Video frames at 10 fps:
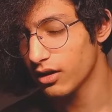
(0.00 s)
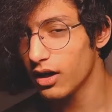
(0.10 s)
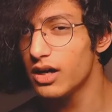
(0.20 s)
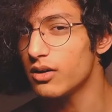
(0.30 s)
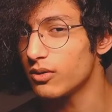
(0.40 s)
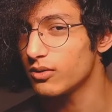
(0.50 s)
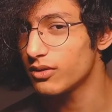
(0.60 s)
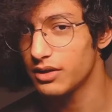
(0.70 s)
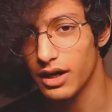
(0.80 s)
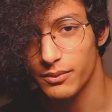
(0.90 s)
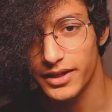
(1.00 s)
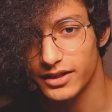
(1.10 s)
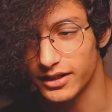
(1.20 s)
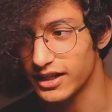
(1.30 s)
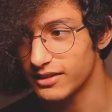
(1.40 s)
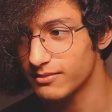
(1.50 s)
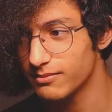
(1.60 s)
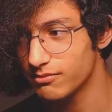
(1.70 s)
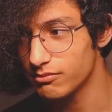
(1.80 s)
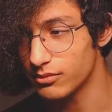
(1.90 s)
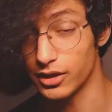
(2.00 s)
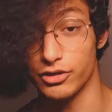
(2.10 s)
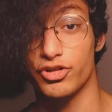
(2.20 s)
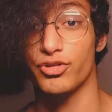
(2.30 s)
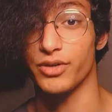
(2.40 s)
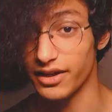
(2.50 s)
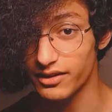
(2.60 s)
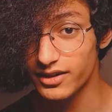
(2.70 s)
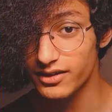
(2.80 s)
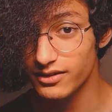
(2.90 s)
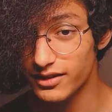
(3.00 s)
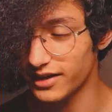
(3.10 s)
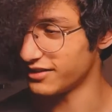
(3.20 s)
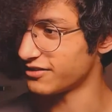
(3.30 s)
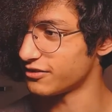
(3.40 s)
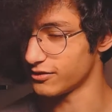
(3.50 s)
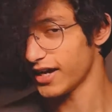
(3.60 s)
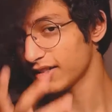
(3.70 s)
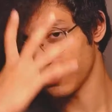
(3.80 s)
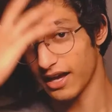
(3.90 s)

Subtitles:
oh, are we gonna get a trailer in this direct?